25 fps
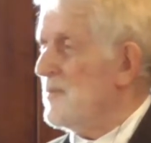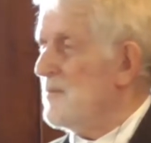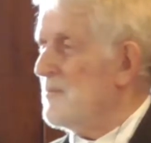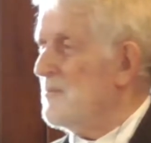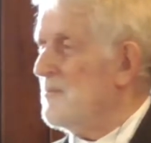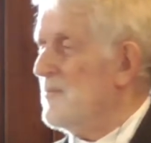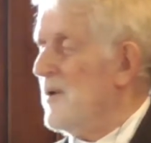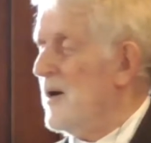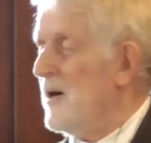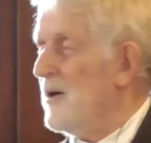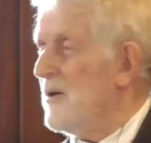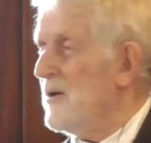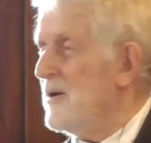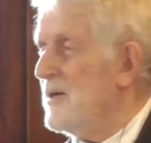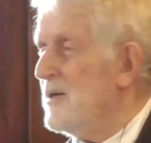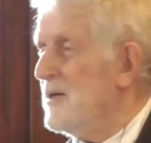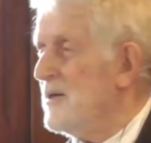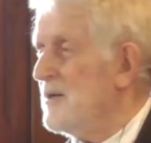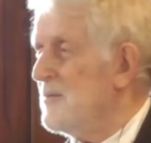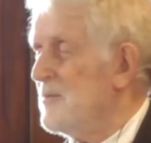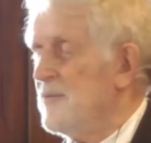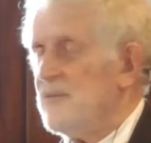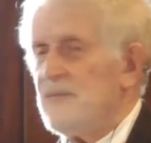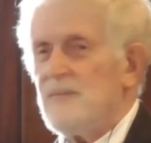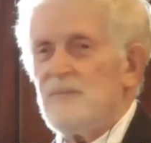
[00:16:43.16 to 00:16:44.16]

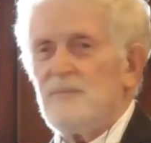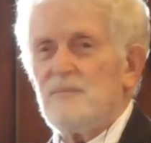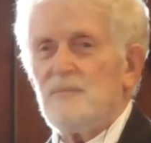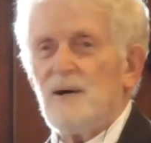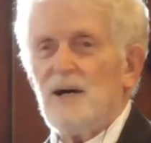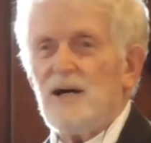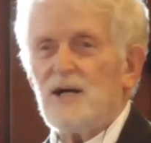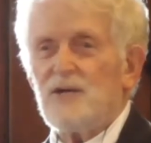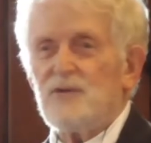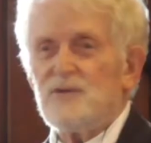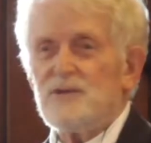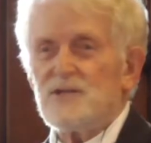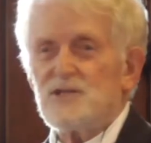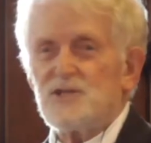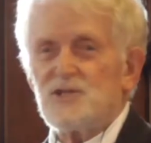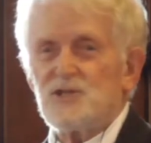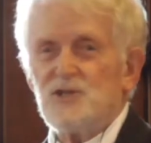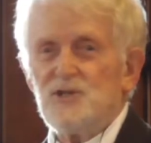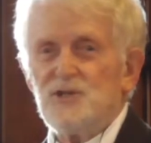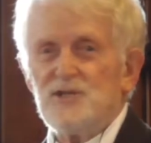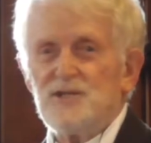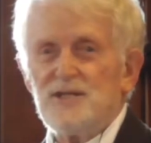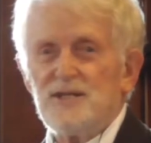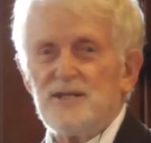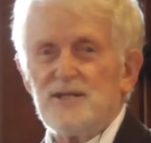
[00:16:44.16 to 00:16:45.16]
Maori migrants to
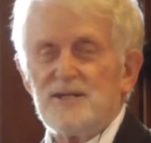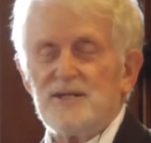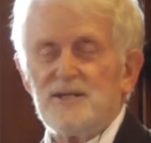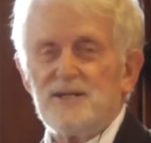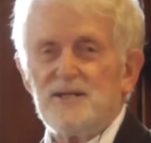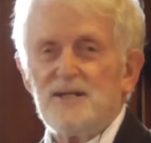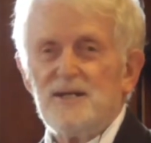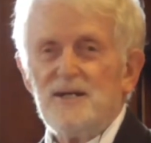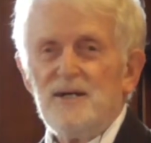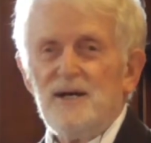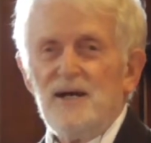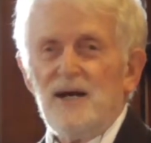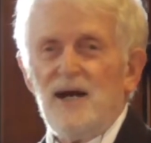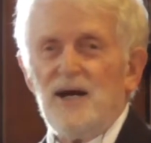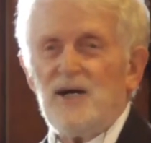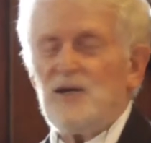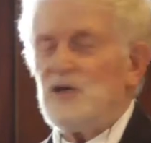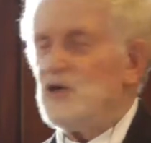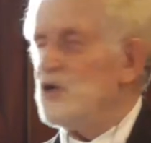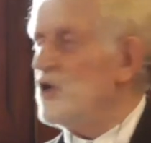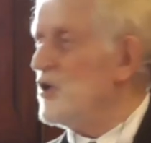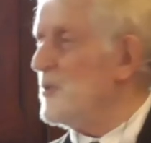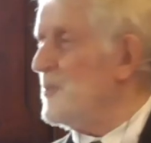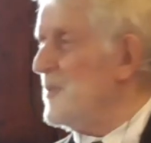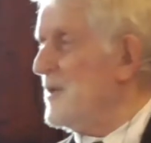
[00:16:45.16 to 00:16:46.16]
New Zealand and
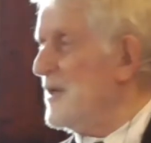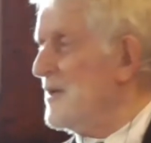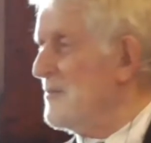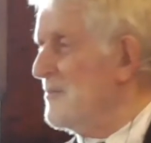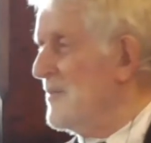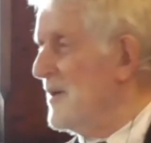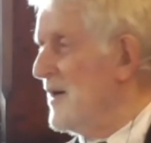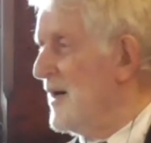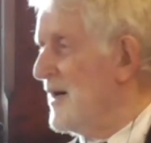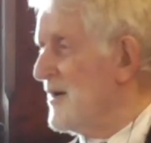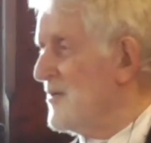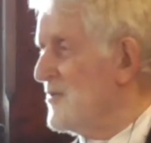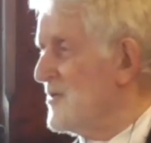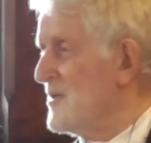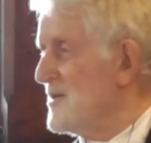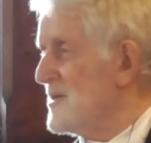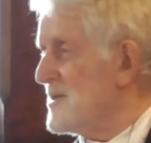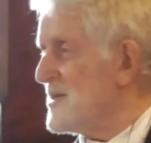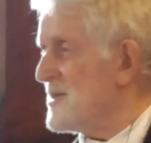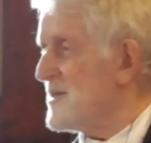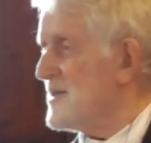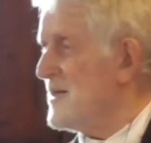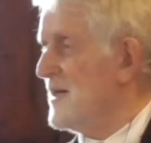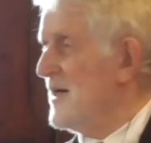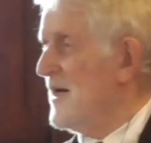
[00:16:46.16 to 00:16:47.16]
European
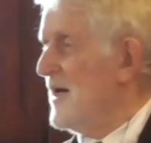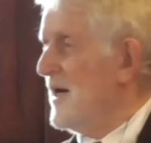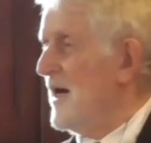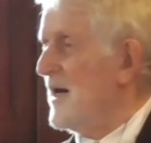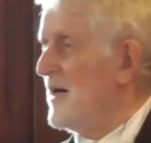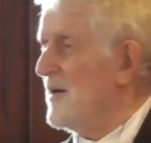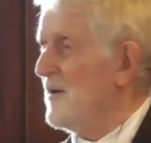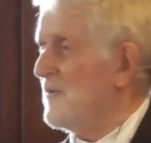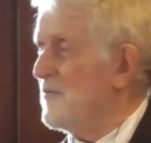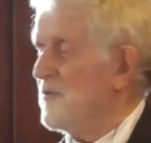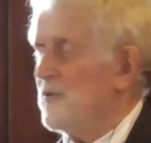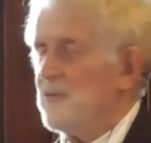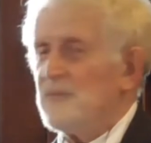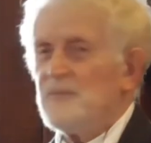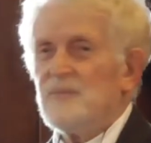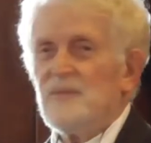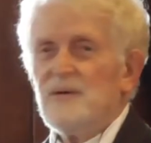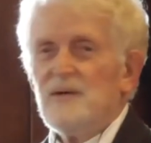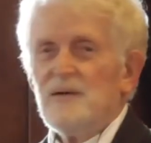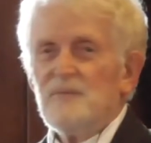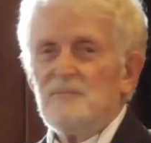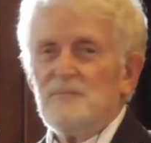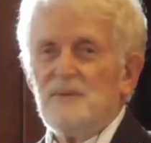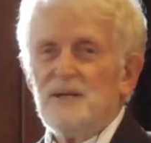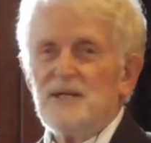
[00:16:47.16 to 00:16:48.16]
migrants, and of them
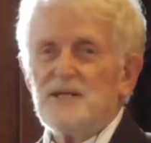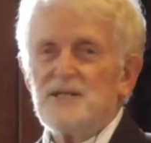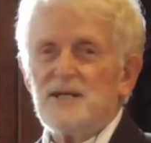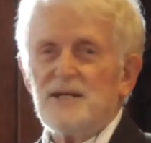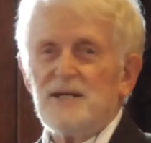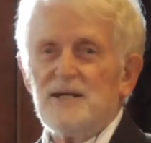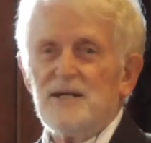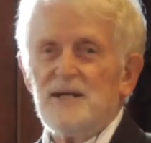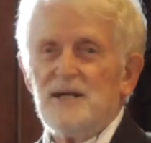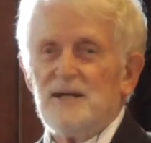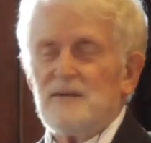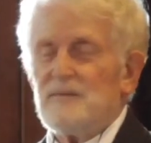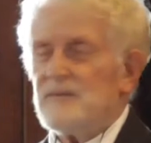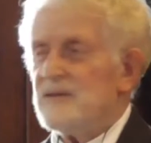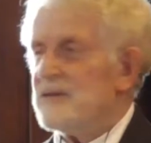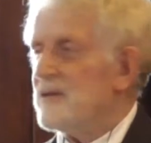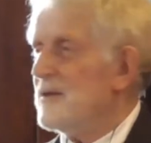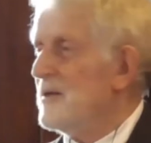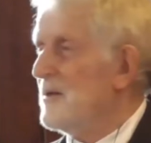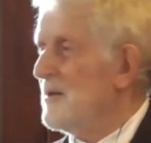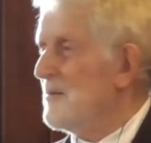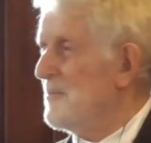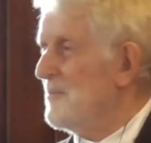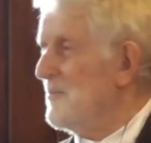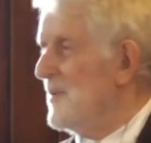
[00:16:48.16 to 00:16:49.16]
meeting and
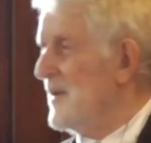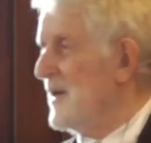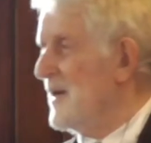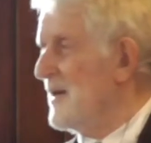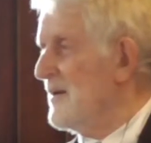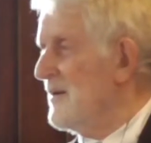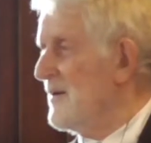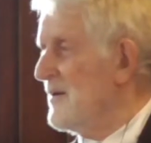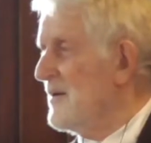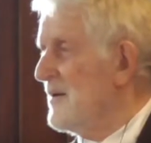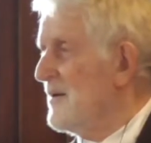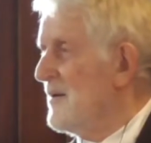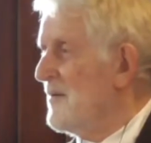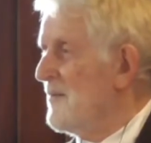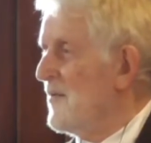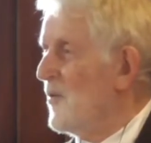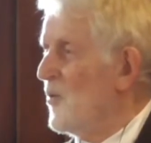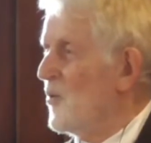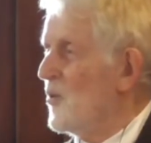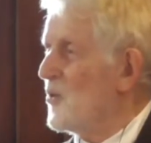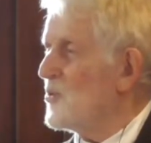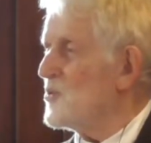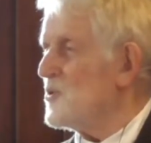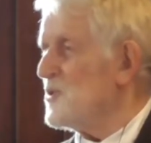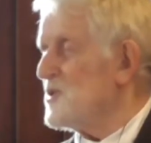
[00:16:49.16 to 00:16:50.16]
being
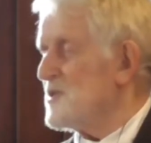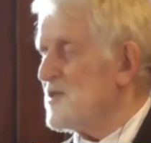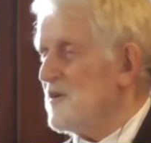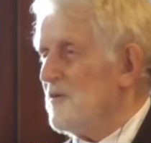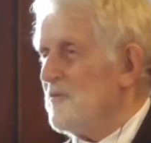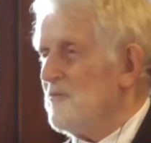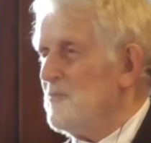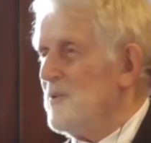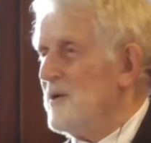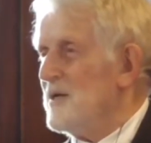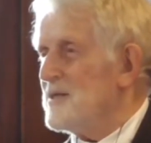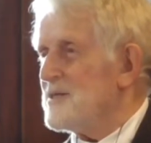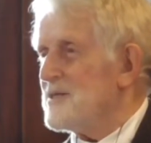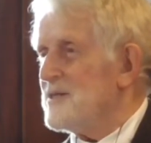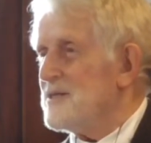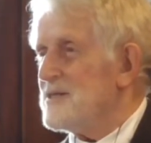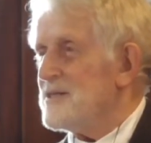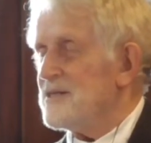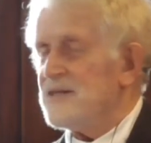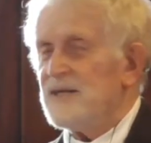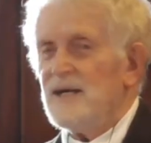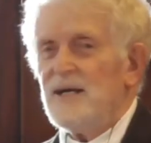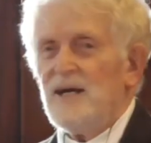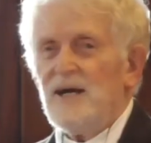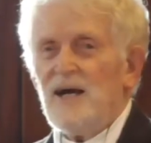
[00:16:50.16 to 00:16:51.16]
all sorts of
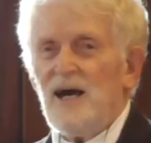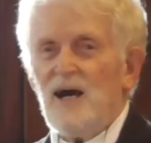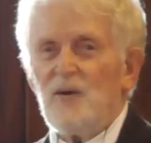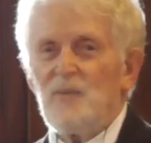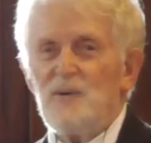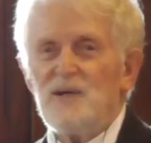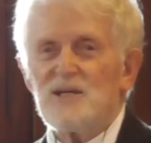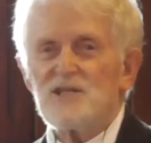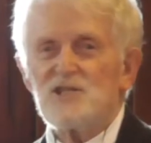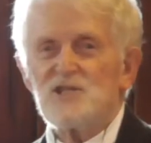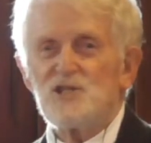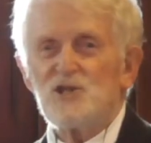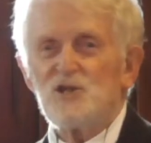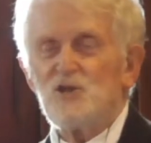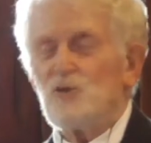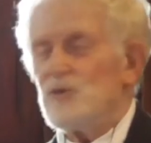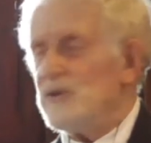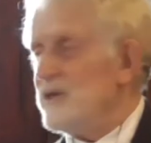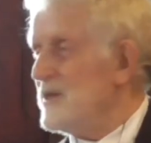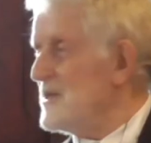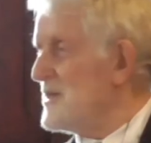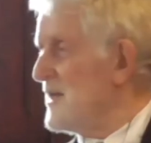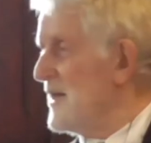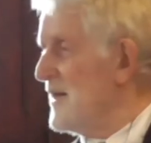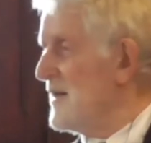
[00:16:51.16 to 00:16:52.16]
messes, and we are still
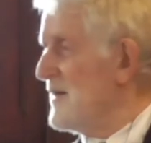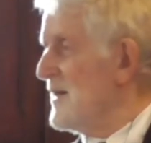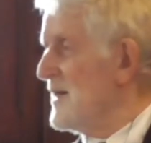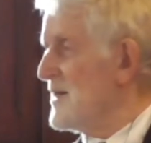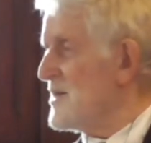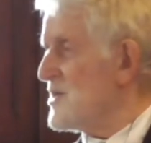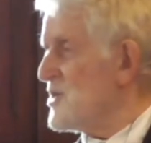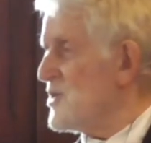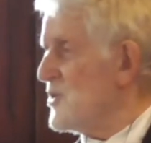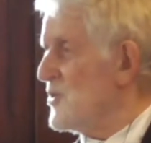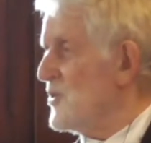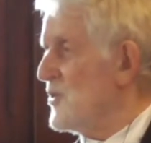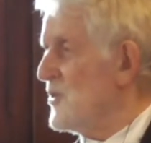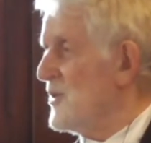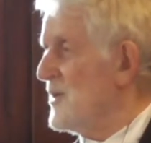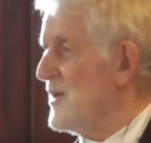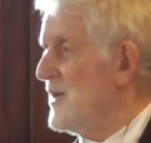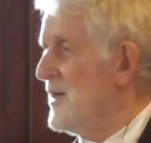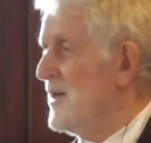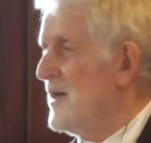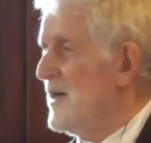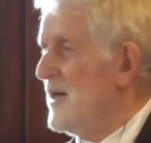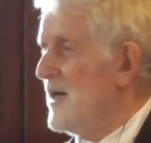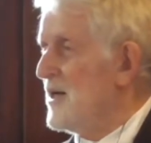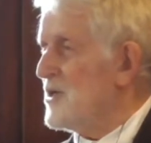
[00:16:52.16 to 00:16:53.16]
retelling that story
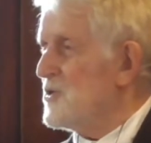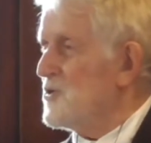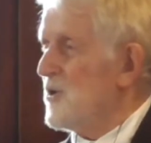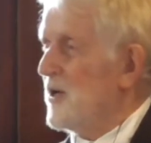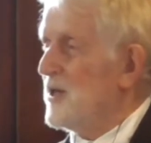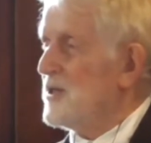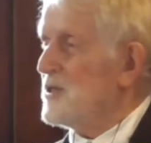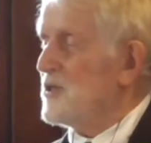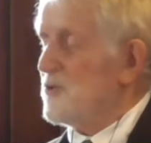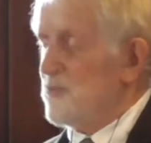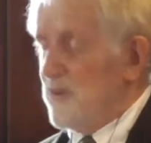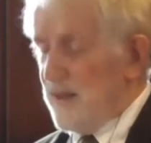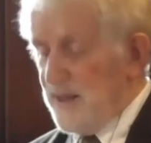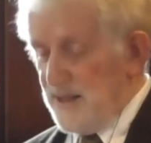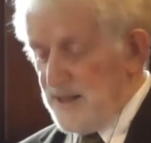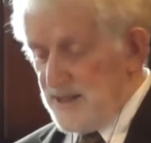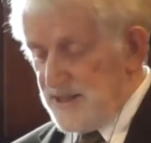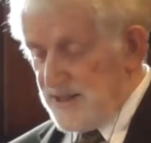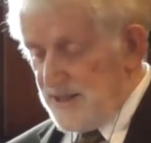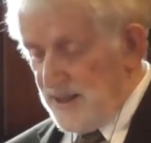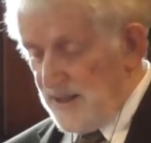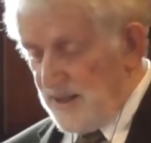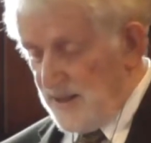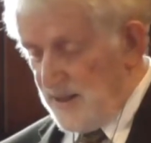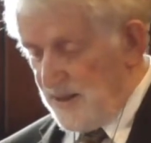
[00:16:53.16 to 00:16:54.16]
and trying to
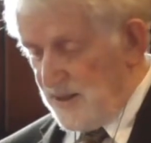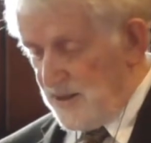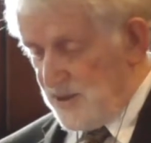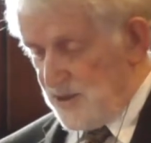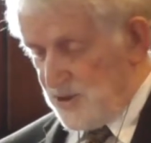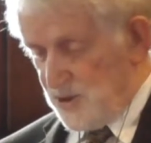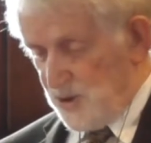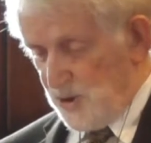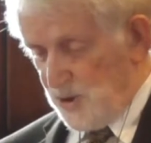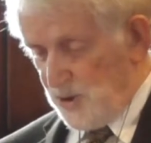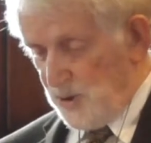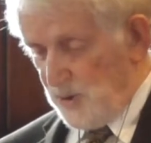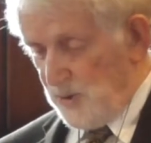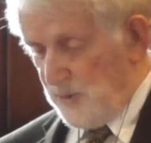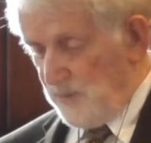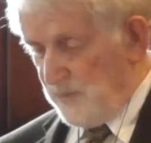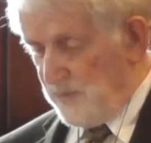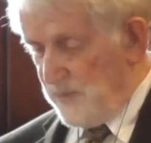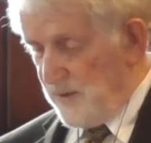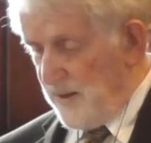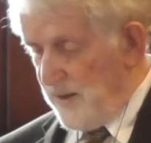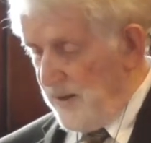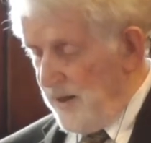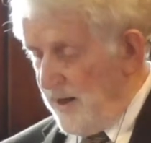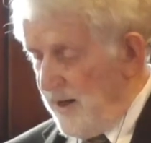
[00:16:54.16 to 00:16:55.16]
reconcile those two.
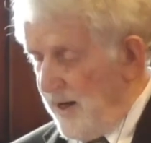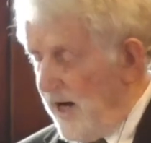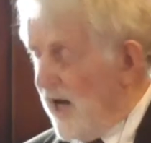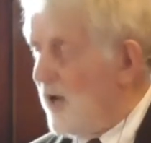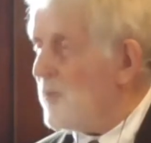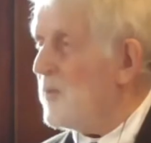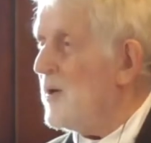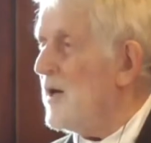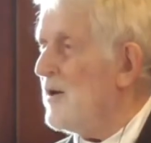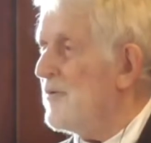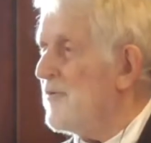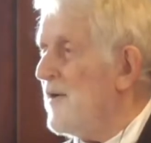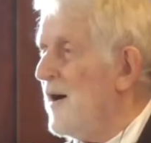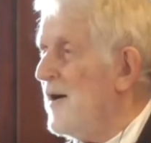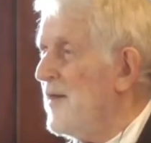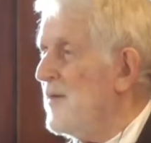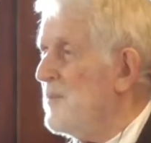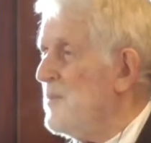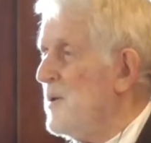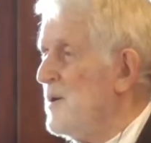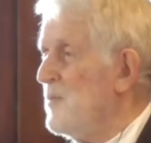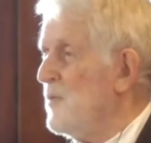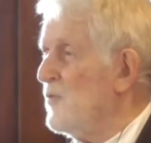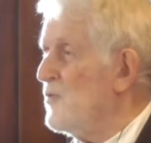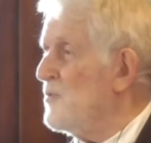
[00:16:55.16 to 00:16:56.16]
And we have other
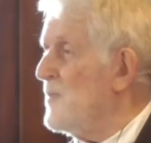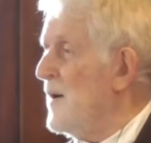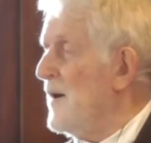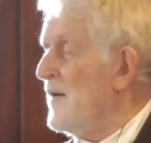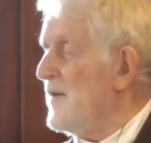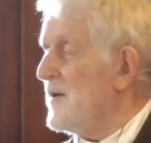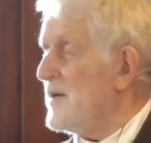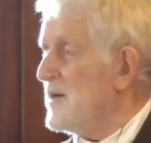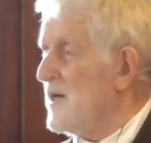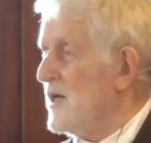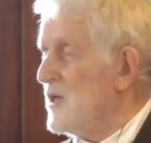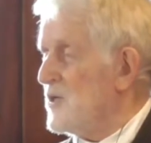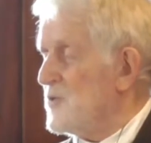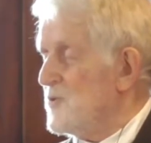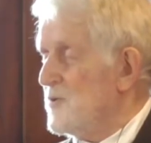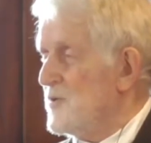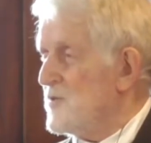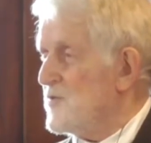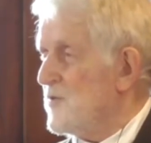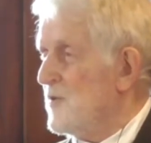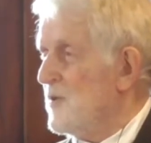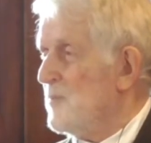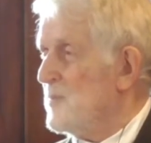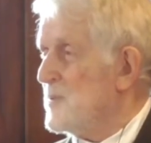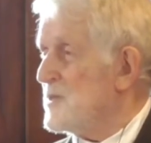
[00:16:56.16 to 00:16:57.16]
people from other countries,
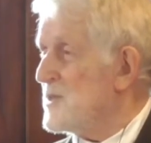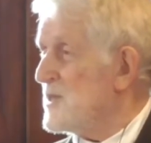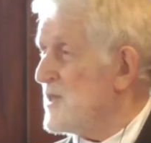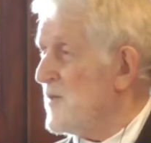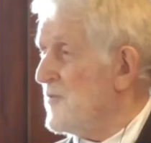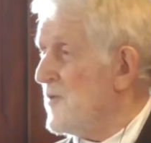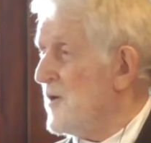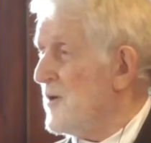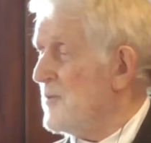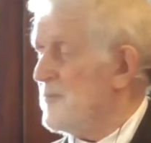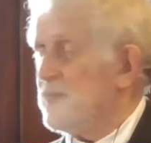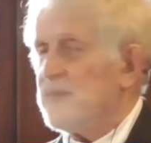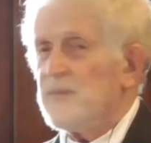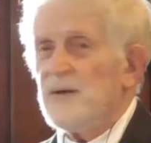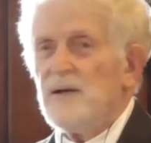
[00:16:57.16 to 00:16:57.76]
from the Pacific,